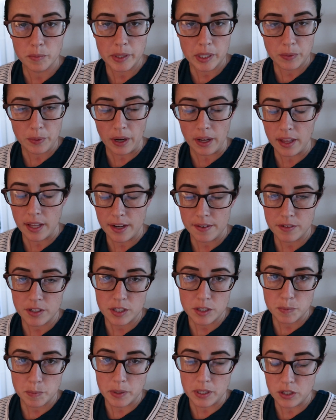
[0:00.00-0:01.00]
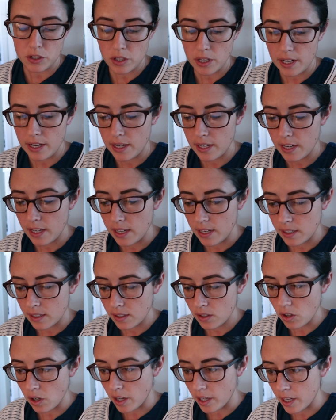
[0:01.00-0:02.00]
meanwhile, I've just been trying to
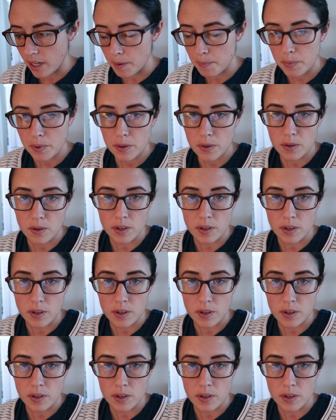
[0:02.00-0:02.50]
get caught up